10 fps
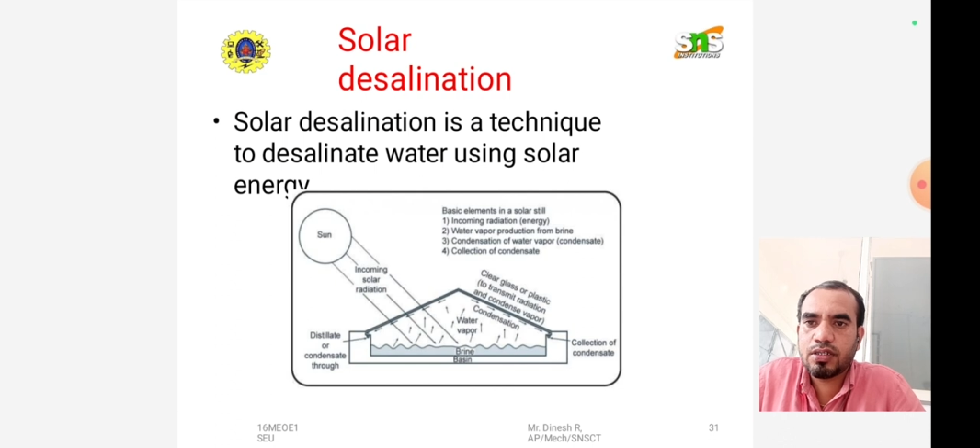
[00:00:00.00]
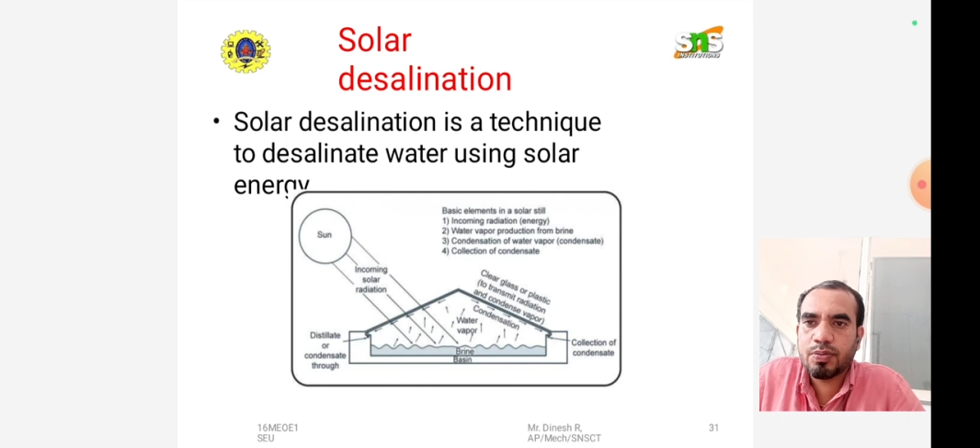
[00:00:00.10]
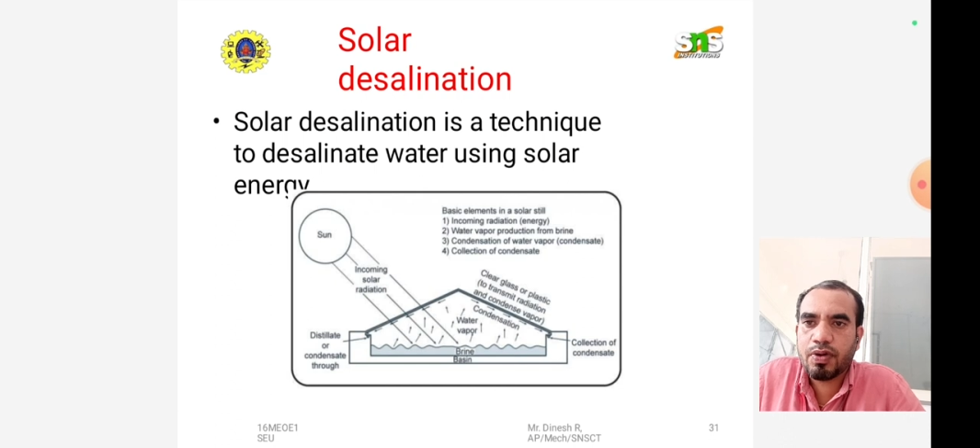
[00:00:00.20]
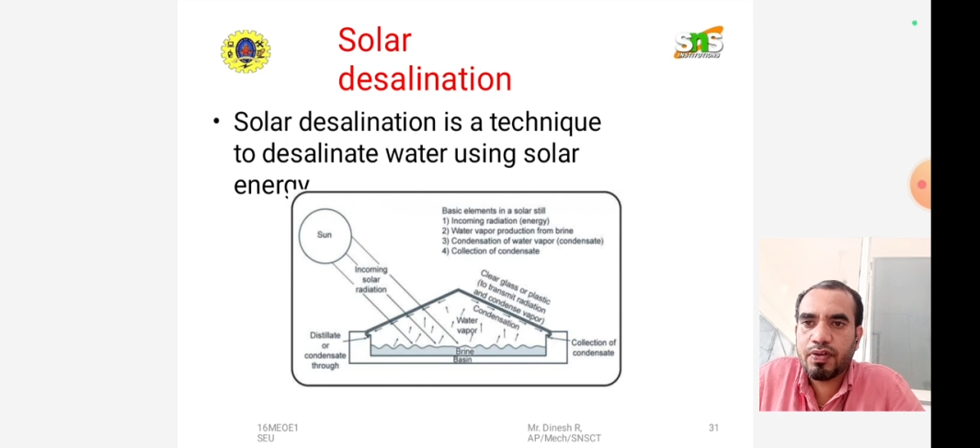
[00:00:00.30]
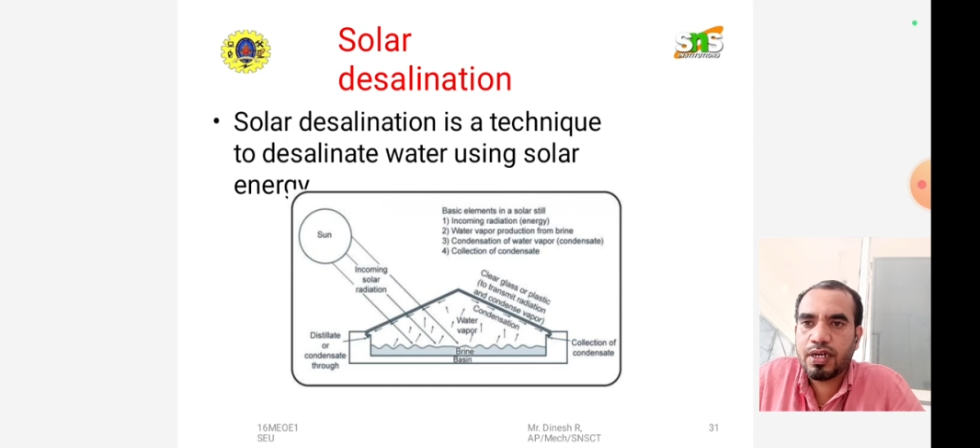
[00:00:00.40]

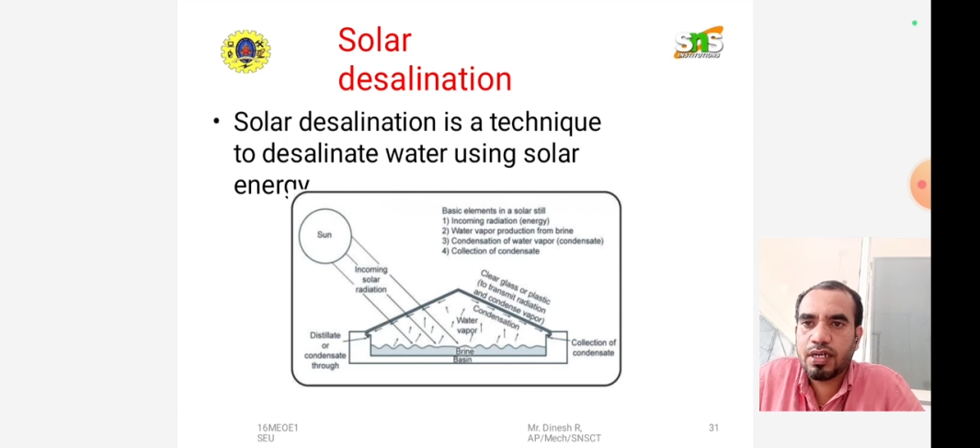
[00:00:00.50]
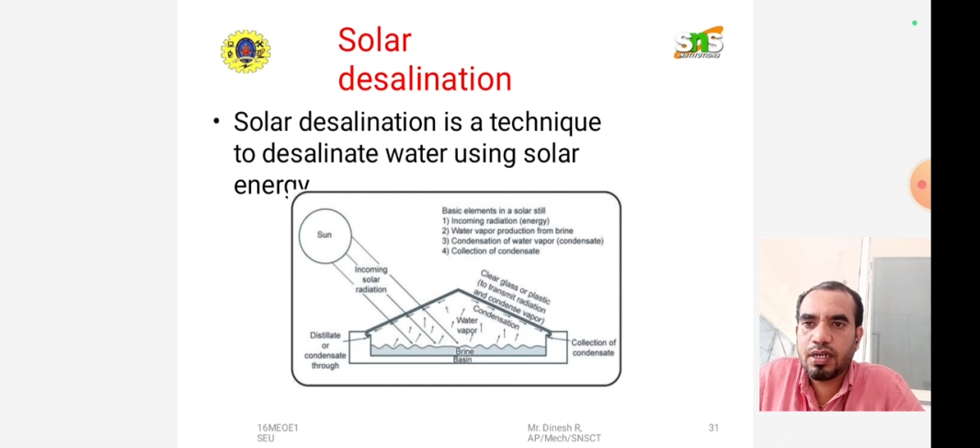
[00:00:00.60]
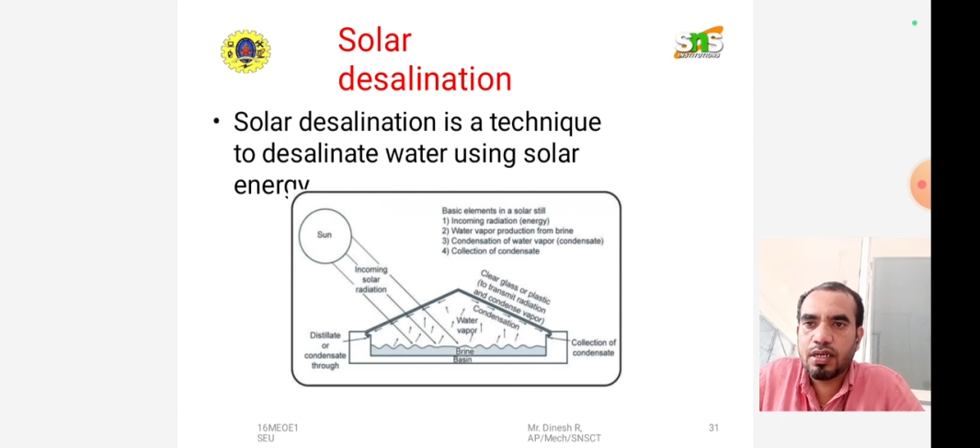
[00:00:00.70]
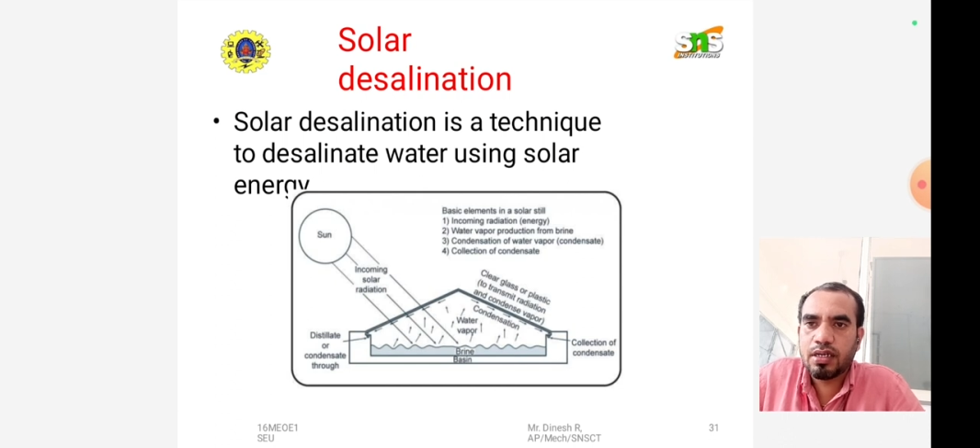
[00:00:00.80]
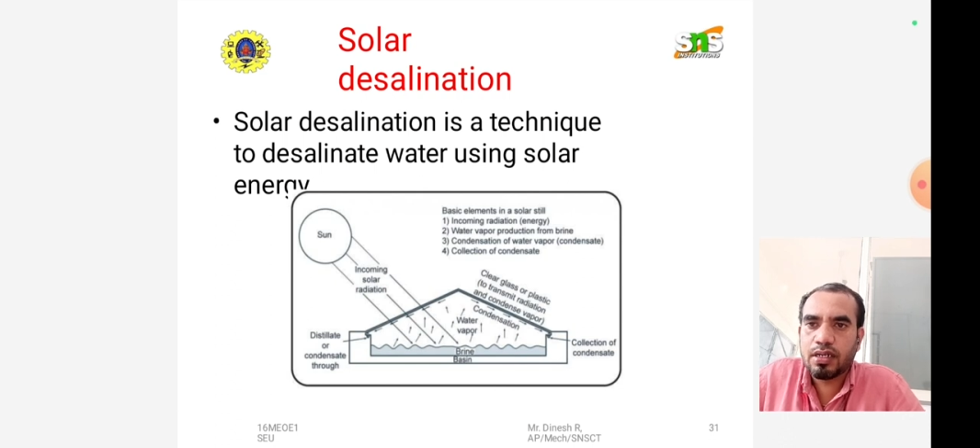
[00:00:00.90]
provided
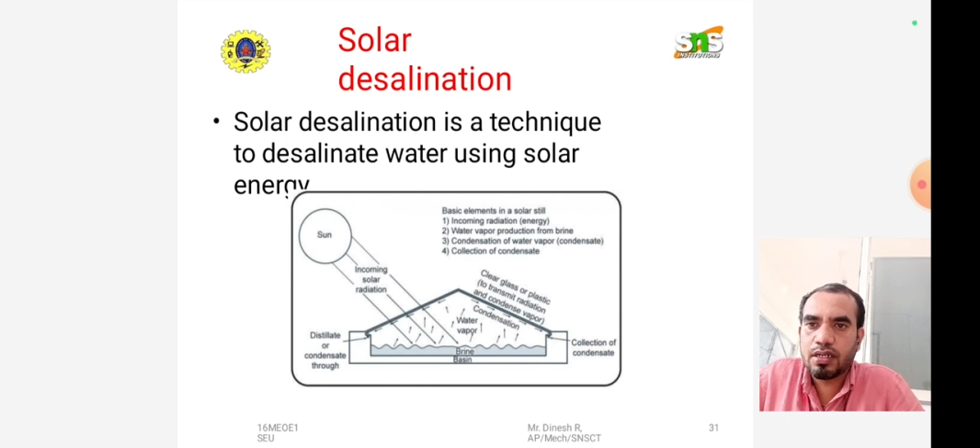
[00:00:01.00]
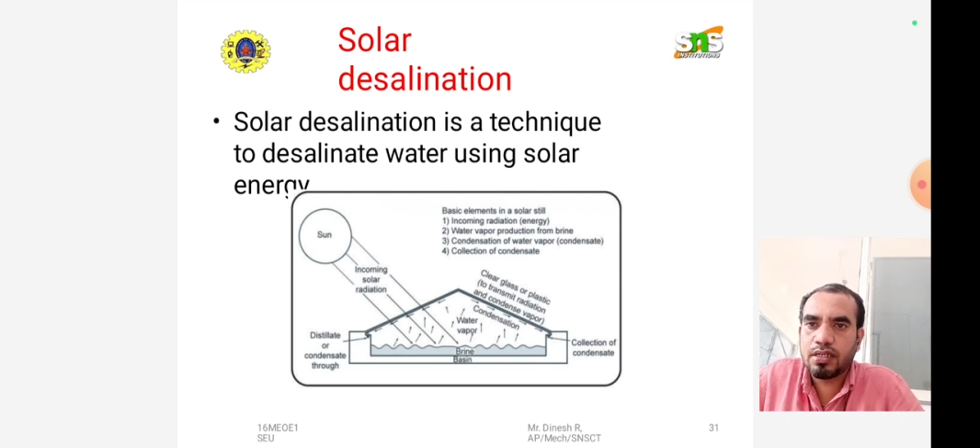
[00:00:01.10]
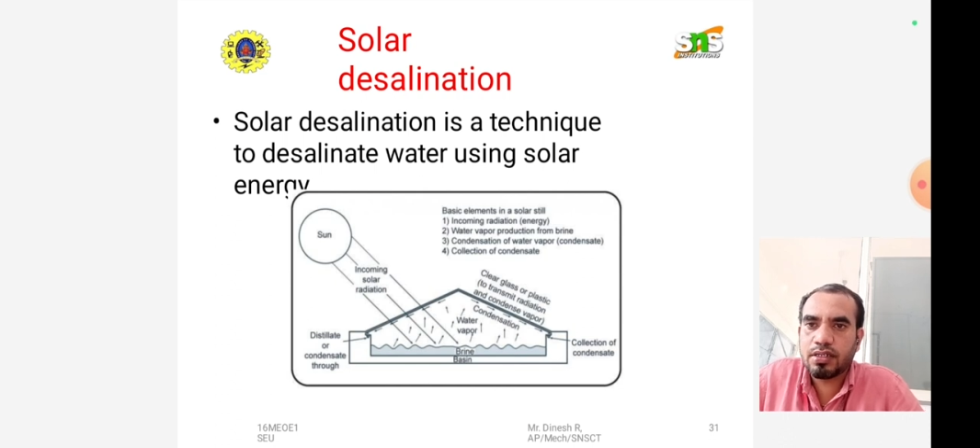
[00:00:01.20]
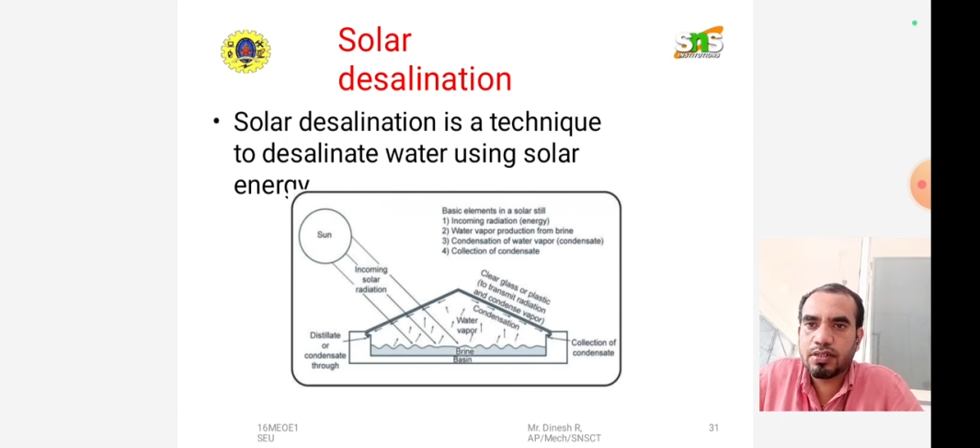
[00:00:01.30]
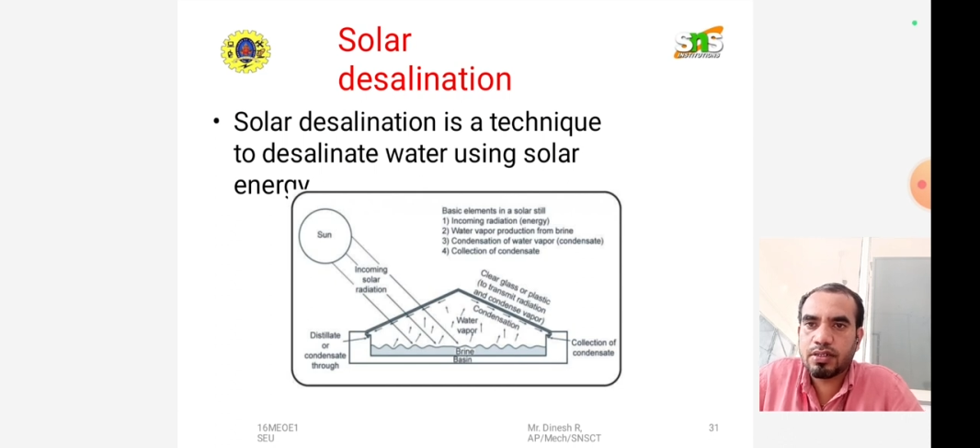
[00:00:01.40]
in
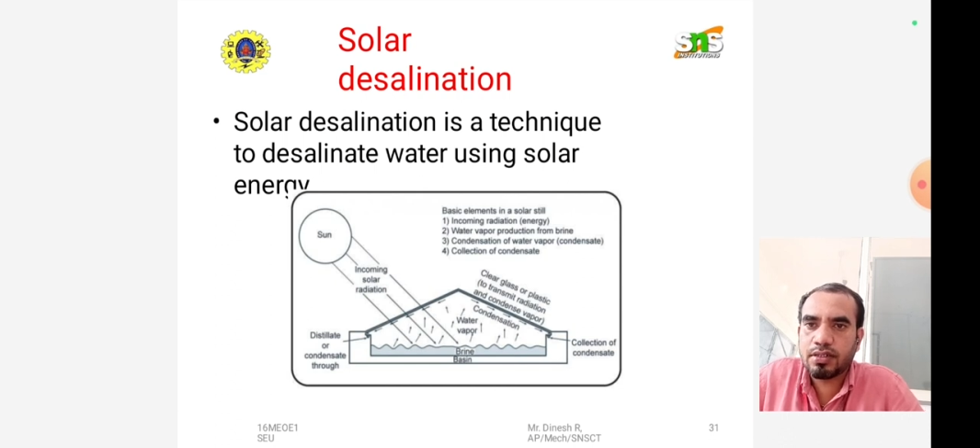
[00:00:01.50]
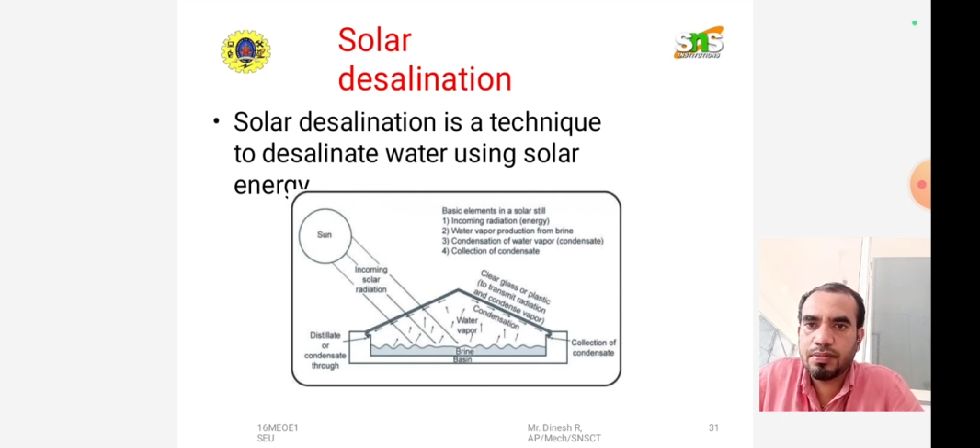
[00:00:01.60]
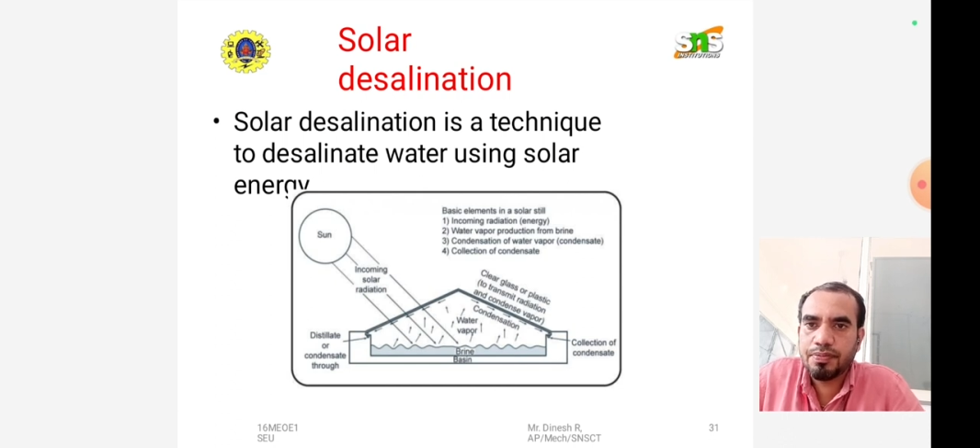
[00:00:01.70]
the system,